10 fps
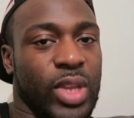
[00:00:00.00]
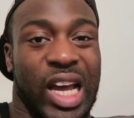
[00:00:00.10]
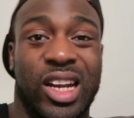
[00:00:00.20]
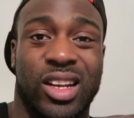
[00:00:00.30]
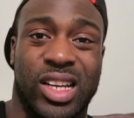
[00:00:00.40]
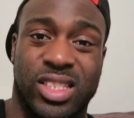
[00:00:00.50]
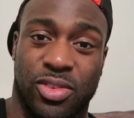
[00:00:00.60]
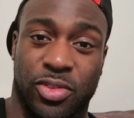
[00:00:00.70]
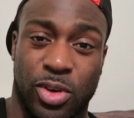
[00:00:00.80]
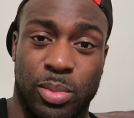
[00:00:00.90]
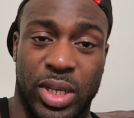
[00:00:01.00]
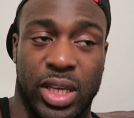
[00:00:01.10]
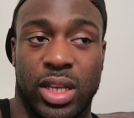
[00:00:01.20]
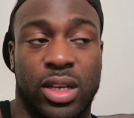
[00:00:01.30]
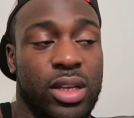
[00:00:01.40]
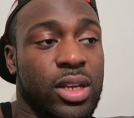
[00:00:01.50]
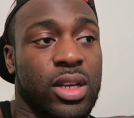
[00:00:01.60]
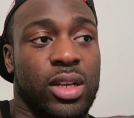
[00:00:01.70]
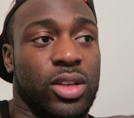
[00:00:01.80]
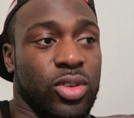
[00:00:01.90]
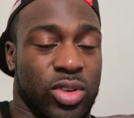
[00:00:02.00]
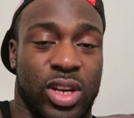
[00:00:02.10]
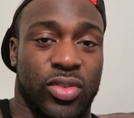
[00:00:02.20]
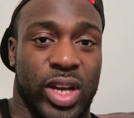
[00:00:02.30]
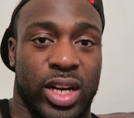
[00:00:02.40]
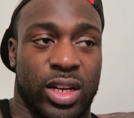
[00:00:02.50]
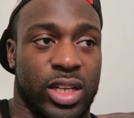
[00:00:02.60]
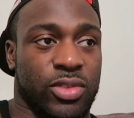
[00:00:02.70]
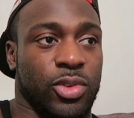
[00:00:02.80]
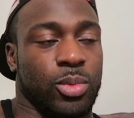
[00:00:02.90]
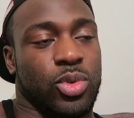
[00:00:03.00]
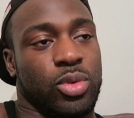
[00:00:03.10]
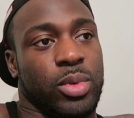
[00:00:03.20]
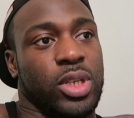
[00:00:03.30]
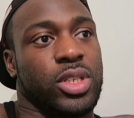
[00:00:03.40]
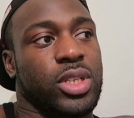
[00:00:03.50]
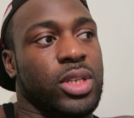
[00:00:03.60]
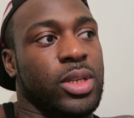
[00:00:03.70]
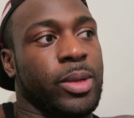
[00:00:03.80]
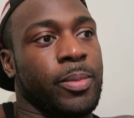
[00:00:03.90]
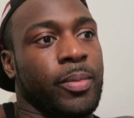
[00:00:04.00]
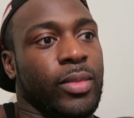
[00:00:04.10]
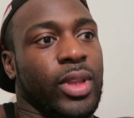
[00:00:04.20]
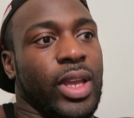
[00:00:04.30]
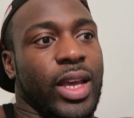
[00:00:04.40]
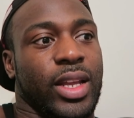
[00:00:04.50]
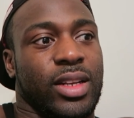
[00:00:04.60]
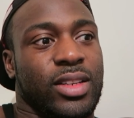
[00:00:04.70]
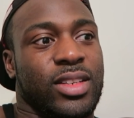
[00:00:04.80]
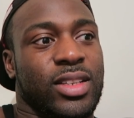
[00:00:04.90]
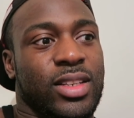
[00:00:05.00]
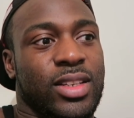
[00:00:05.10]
analyze the film again. You can never analyze film too much. And